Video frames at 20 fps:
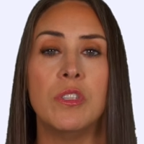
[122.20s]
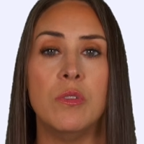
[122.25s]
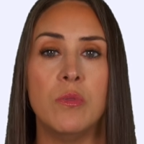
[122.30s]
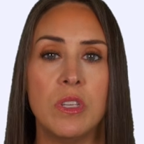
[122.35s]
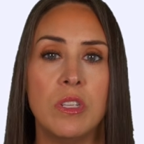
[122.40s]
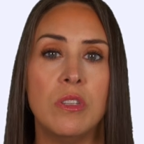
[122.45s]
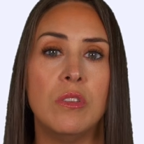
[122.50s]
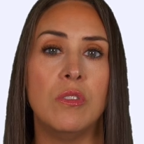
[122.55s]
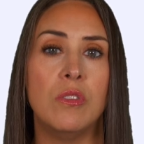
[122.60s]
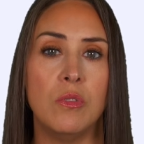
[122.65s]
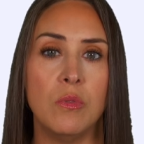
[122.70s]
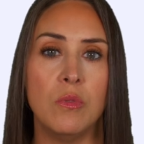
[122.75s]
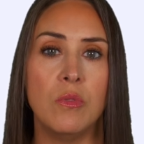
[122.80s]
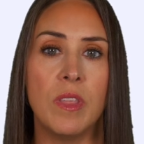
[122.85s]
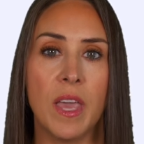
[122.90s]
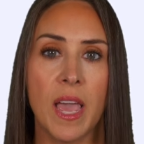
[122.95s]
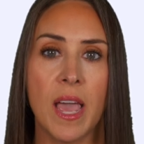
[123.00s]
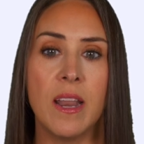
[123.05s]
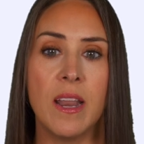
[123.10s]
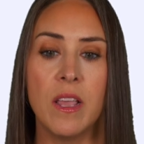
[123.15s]
you can do
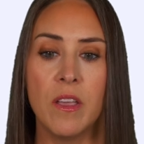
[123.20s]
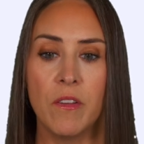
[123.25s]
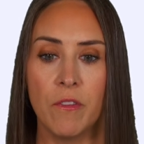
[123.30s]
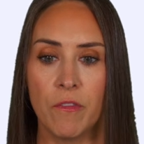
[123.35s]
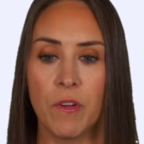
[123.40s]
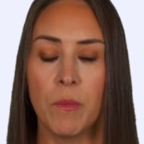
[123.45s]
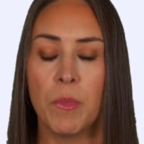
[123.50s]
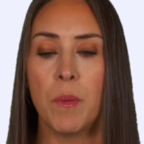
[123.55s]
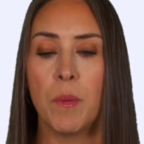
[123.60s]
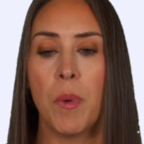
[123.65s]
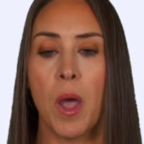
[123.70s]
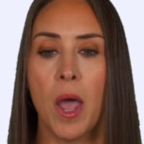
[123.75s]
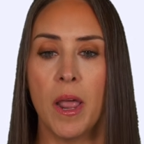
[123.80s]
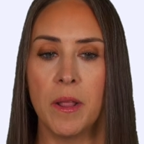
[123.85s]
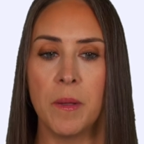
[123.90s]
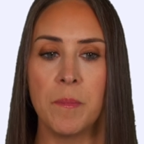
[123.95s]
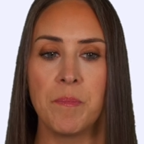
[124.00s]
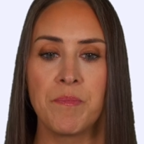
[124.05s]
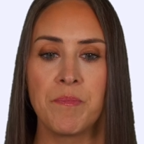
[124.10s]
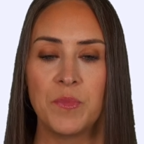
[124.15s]
that from the
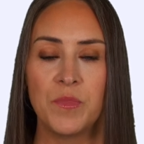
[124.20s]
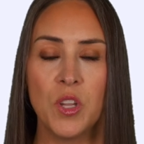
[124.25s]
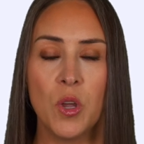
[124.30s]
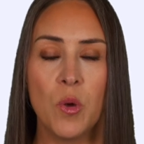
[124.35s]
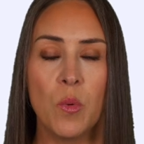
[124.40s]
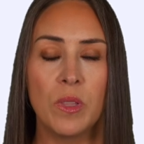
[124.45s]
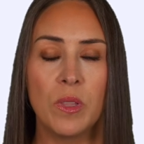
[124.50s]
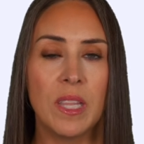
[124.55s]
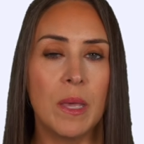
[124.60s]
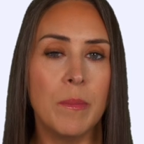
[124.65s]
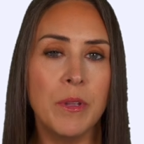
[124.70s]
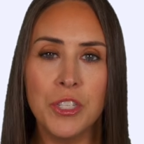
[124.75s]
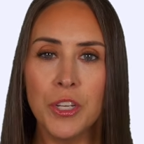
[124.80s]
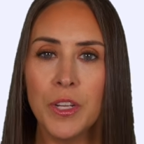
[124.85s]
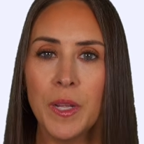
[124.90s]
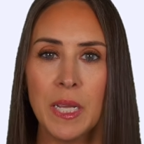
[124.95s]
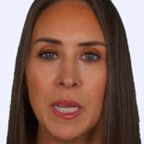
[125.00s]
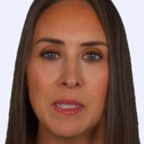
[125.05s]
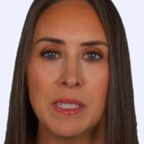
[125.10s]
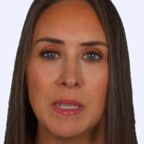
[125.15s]
bottom. So let me show
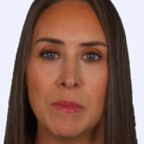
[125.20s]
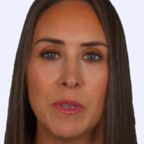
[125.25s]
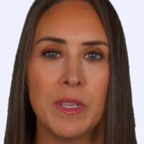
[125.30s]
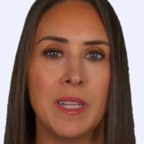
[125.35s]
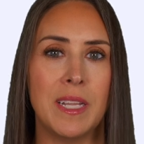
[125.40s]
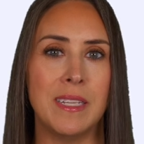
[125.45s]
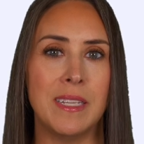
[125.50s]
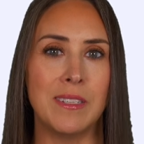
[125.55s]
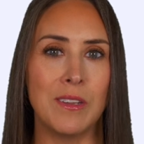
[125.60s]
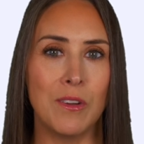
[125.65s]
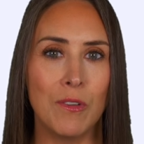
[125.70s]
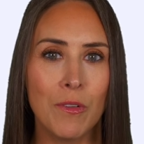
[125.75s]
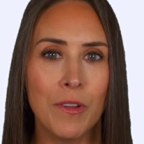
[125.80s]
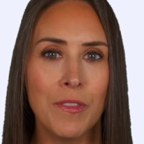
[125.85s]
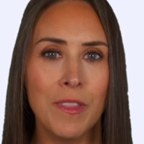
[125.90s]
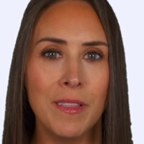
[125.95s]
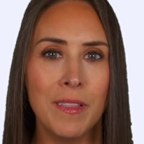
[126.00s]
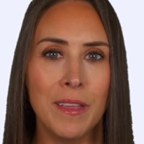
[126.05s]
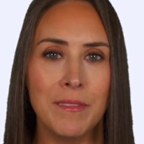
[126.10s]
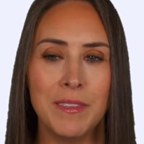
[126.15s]
you how simple it is. Over on
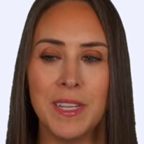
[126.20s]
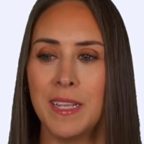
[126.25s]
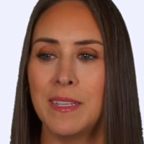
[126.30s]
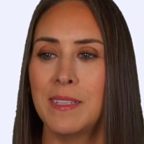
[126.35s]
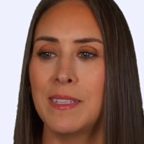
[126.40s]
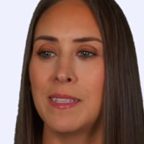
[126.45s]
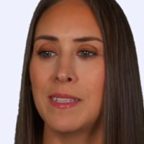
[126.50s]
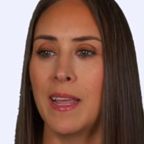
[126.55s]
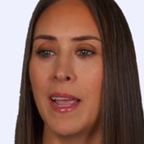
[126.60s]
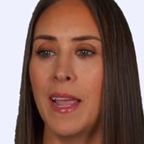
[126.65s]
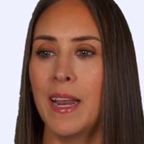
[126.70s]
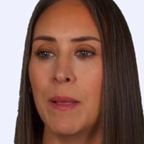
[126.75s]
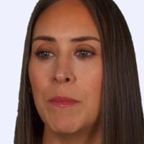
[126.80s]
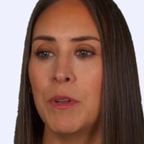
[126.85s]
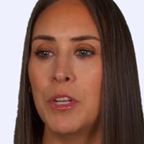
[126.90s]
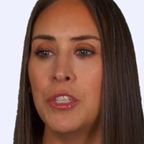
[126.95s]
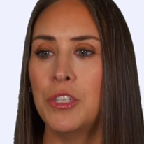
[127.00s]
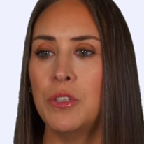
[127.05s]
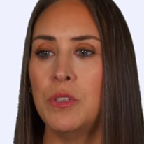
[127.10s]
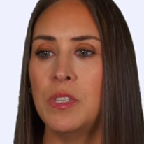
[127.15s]
the left-hand side, I'm
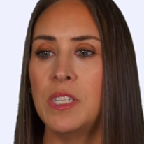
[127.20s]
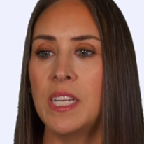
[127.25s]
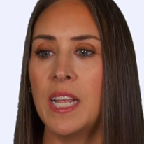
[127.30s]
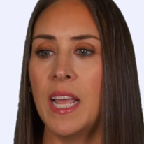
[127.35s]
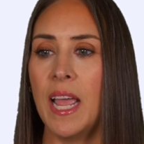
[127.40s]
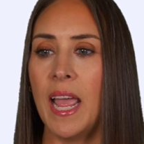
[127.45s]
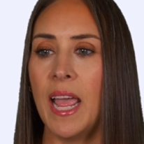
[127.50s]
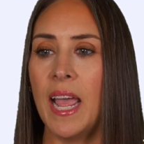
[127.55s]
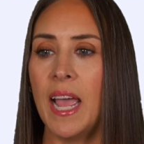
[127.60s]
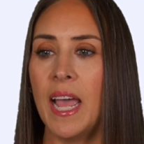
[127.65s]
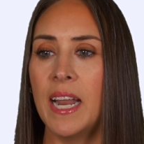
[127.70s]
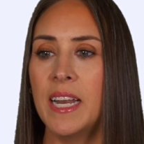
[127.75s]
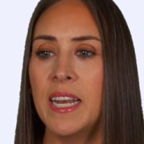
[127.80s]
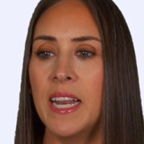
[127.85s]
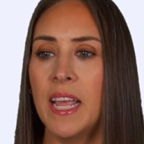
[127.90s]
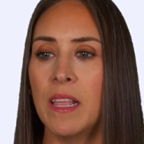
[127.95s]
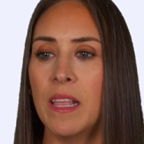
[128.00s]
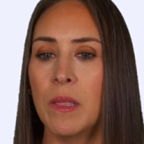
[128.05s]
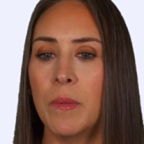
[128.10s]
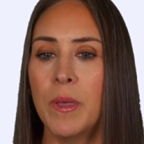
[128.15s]
going to choose to add an
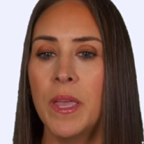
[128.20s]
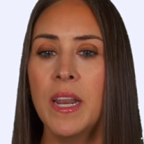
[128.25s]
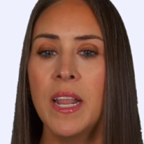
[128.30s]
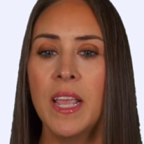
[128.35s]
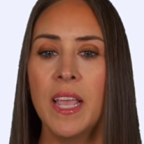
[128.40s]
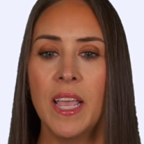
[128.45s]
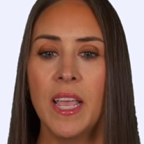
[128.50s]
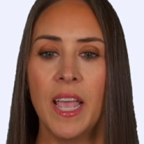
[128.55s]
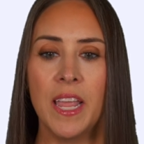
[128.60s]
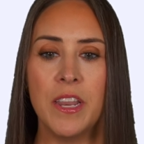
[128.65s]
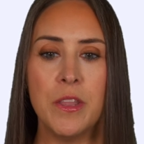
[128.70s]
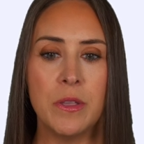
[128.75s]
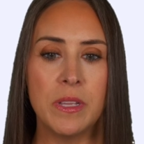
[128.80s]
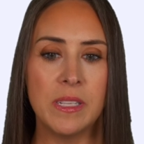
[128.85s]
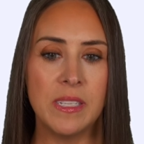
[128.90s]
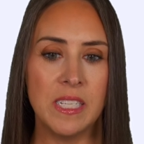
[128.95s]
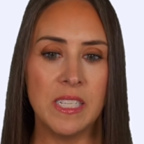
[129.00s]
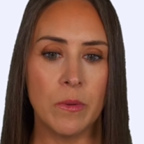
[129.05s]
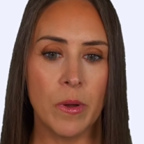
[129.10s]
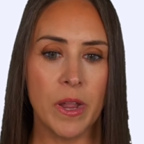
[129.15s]
element, and you
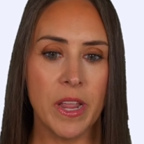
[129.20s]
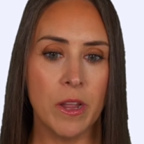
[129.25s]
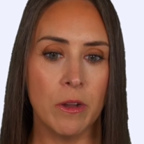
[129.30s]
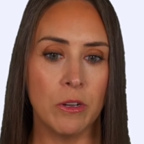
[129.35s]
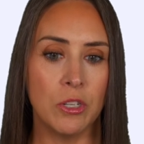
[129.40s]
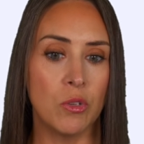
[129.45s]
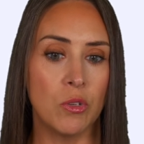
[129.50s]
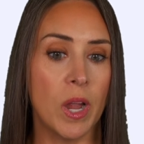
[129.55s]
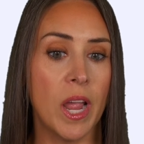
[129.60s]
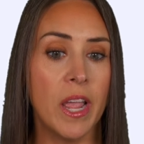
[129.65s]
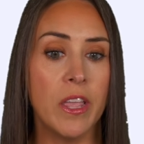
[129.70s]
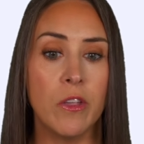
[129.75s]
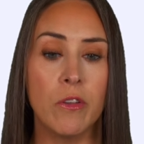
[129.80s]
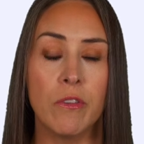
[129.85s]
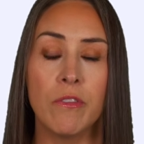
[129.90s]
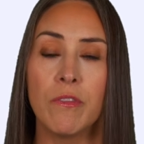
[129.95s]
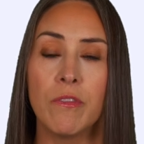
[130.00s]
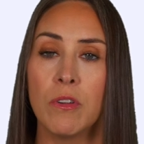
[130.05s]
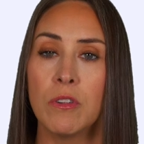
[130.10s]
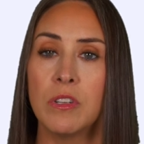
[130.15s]
can see right here, drag your
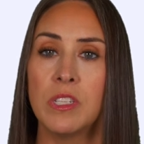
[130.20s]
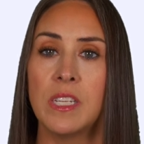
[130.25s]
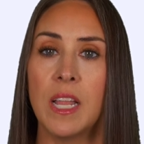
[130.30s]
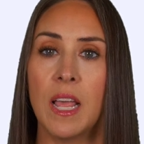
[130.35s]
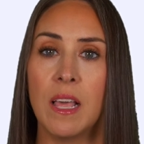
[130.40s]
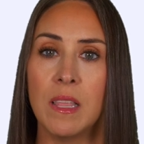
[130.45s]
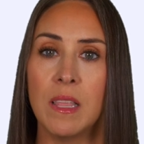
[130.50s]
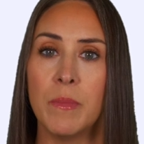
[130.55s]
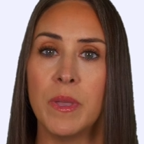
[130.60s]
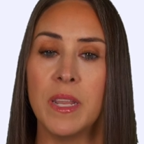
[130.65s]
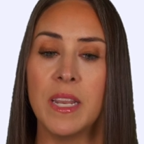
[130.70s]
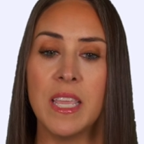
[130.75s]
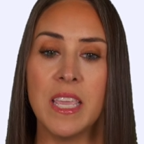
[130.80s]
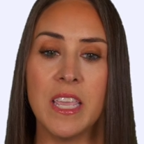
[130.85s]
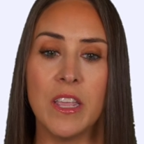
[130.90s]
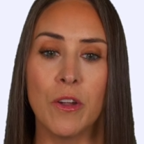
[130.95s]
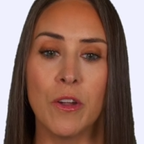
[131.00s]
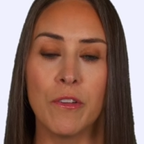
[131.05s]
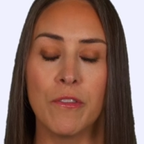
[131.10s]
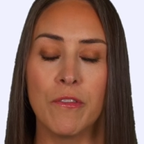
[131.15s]
first element
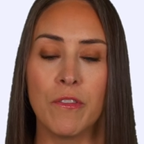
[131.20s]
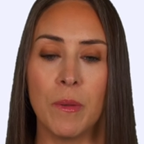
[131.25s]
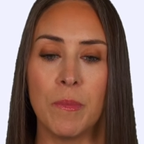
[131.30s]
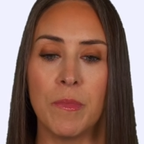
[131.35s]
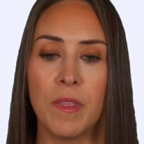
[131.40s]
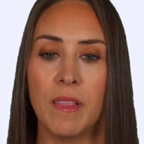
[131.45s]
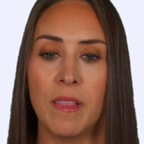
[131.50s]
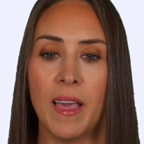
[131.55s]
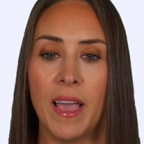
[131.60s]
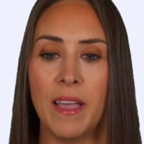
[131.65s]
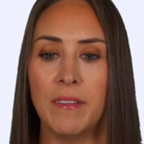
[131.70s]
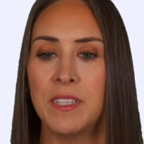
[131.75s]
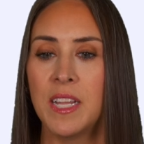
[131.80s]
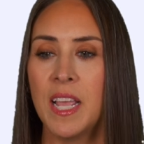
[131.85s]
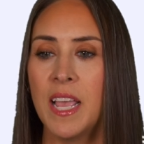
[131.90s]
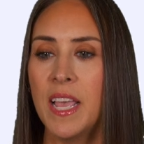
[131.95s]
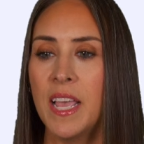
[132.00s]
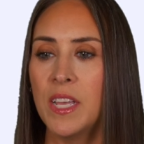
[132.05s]
here from the left.